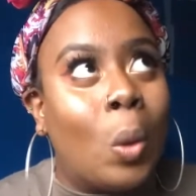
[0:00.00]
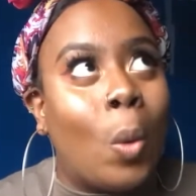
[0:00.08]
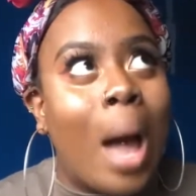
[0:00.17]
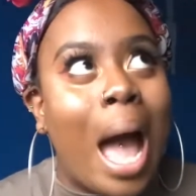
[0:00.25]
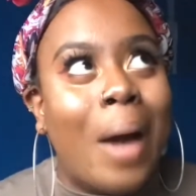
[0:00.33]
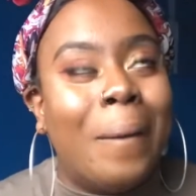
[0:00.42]

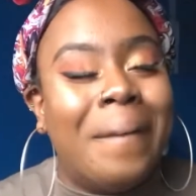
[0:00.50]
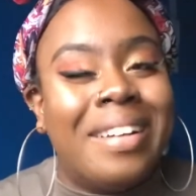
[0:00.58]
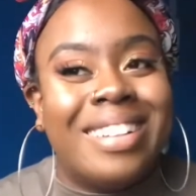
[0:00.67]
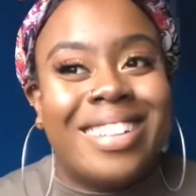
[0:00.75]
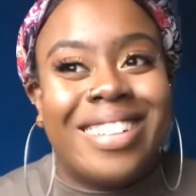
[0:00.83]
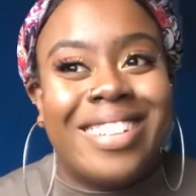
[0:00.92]
Wow.
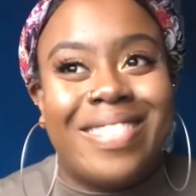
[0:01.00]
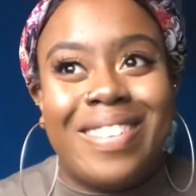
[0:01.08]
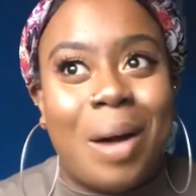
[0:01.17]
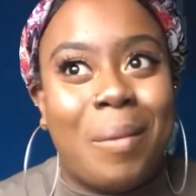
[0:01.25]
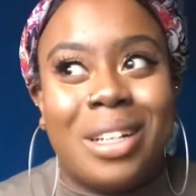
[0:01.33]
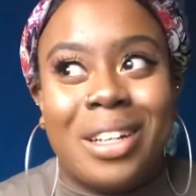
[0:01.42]

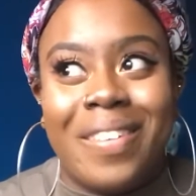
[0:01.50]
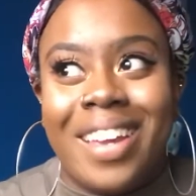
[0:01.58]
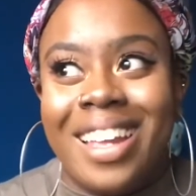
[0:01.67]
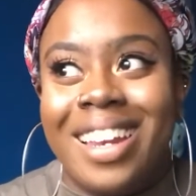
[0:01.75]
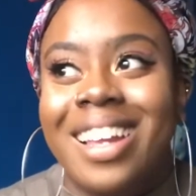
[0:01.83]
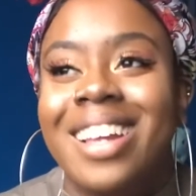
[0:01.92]
What am I
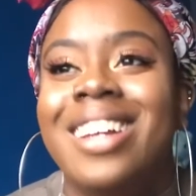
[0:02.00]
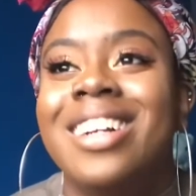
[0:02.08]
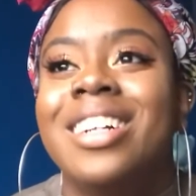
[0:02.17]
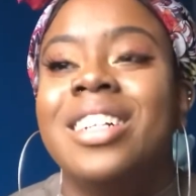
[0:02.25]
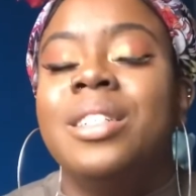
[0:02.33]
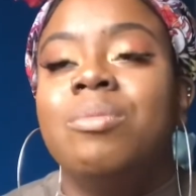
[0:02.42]
doing?
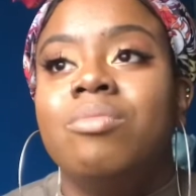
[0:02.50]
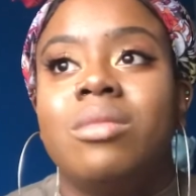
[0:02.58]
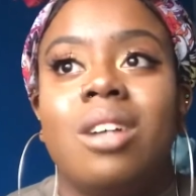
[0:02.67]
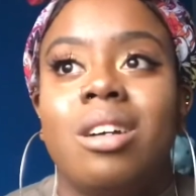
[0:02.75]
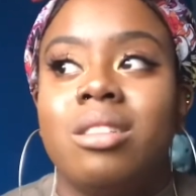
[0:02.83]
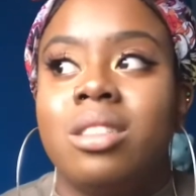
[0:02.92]

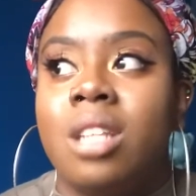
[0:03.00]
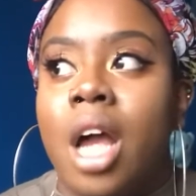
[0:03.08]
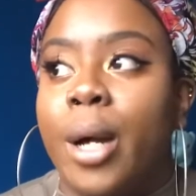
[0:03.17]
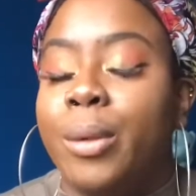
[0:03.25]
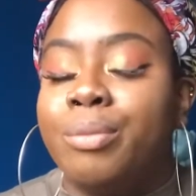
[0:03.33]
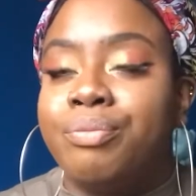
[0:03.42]
I just
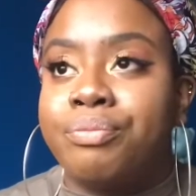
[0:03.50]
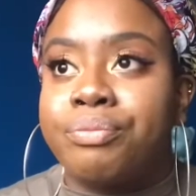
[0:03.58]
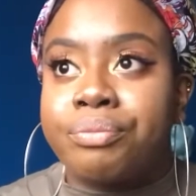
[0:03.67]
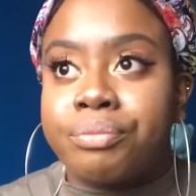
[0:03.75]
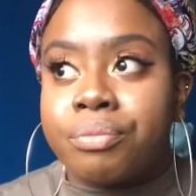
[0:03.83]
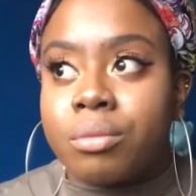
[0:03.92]
know
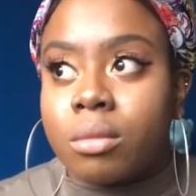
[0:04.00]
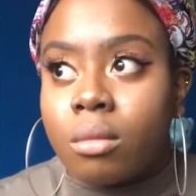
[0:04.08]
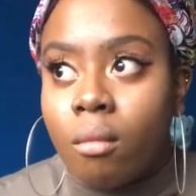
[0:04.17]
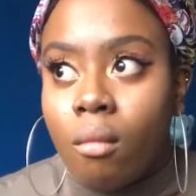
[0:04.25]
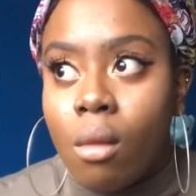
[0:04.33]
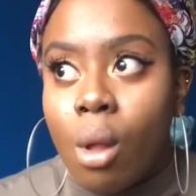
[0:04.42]

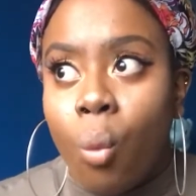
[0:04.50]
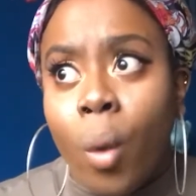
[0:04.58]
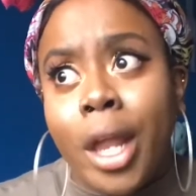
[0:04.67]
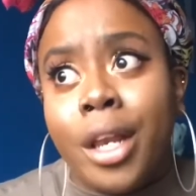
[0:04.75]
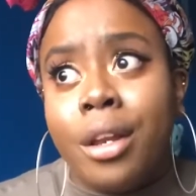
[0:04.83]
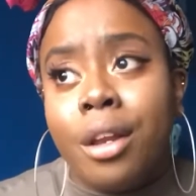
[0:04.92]

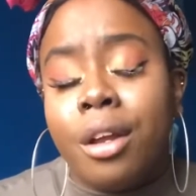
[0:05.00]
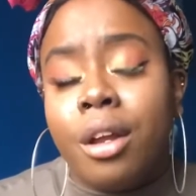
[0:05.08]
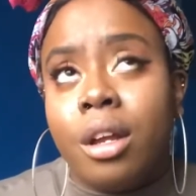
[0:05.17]
when,